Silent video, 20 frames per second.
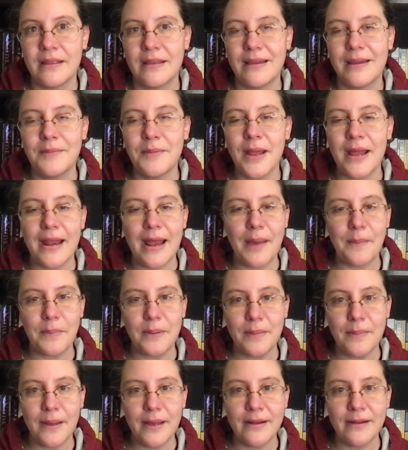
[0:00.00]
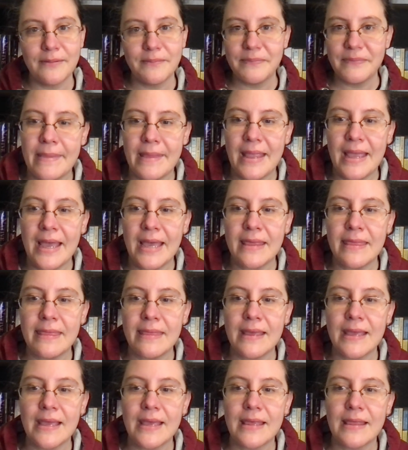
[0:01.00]
I'm not happy about it. I
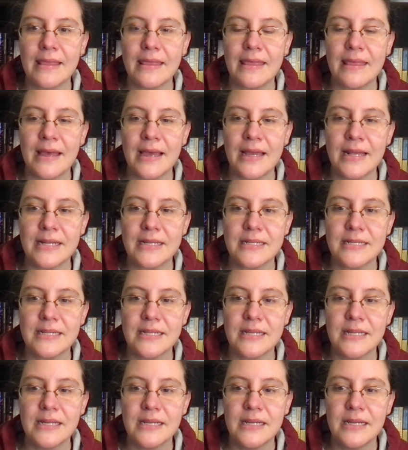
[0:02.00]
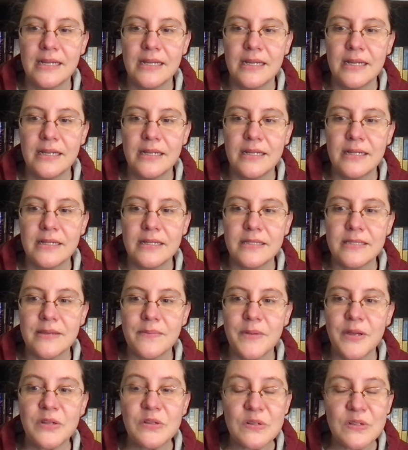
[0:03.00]
think that
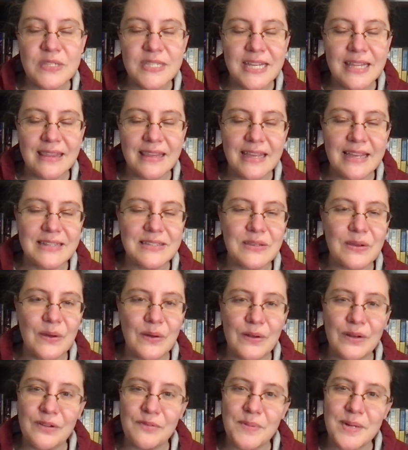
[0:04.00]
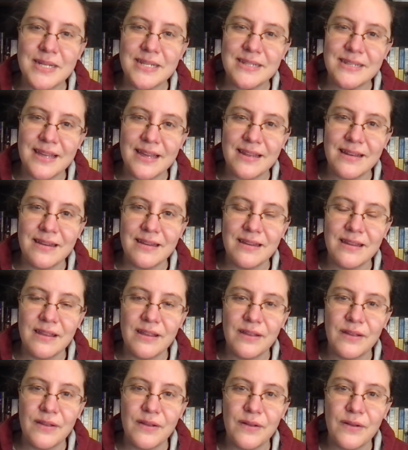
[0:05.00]
some interesting things could have been done
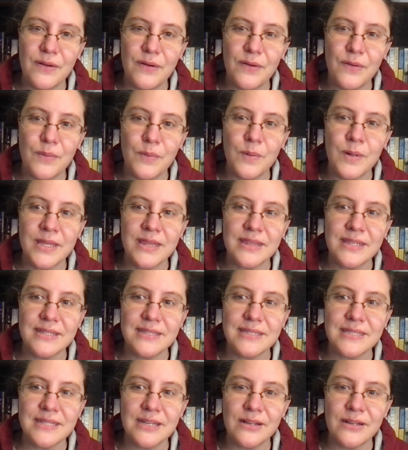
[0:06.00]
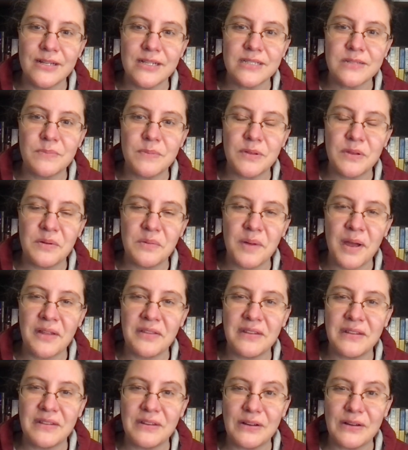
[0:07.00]
with this series, but the route
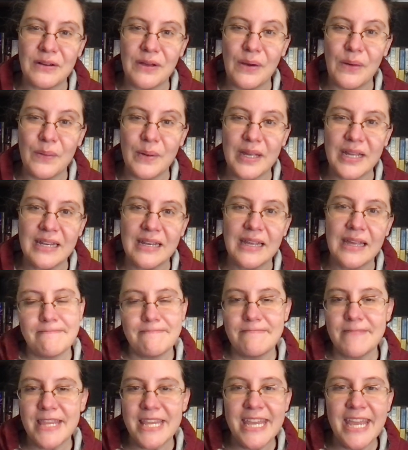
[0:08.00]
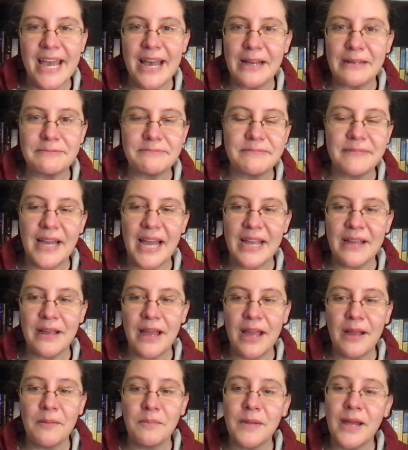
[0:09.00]
that they're going, yeah,
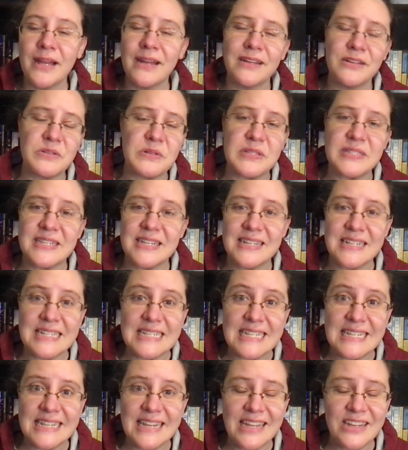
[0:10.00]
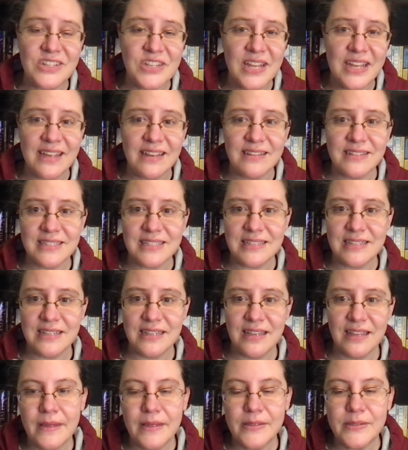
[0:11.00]
I'm not interested in teenage angst.
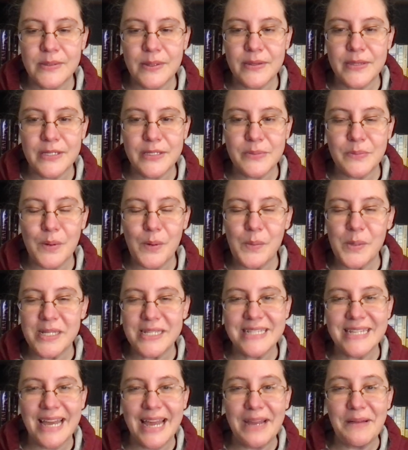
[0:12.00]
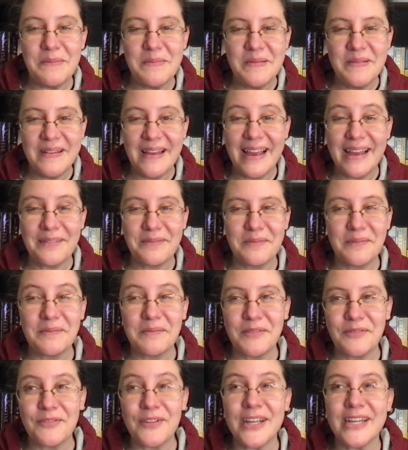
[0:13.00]
So at this moment, I'm
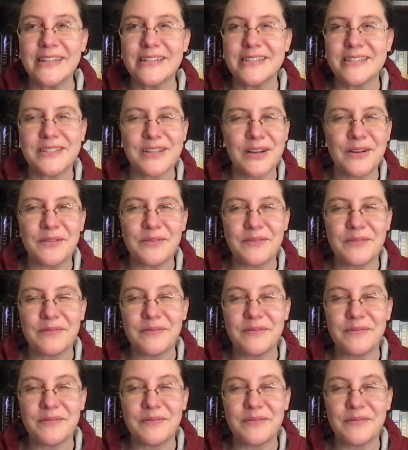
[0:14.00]
afraid to start